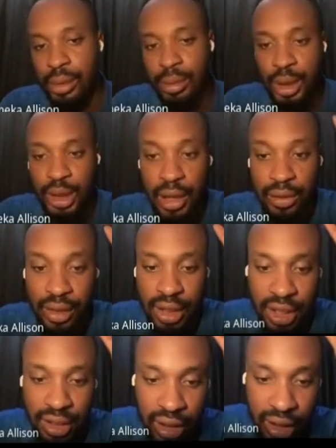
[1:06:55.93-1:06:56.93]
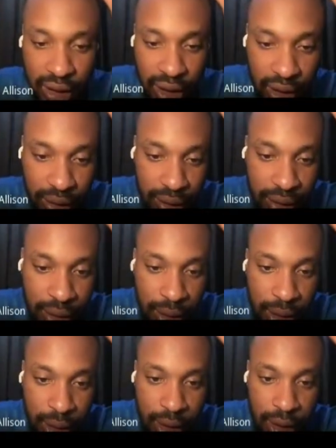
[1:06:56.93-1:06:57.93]
because I haven't tested it out.
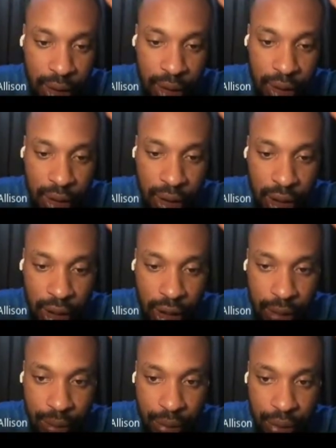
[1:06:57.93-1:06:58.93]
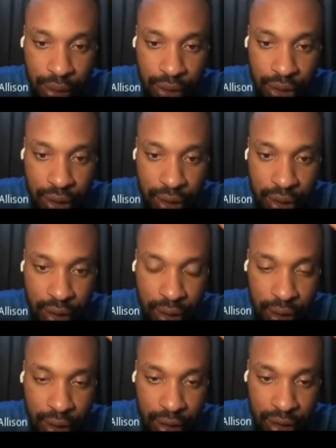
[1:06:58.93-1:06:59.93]
But
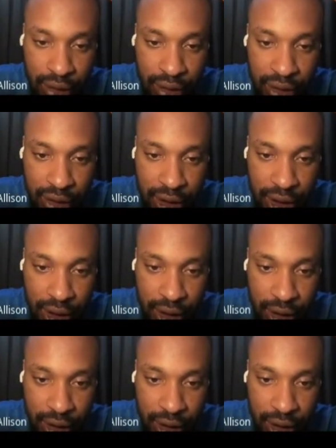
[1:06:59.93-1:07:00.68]
let's just see.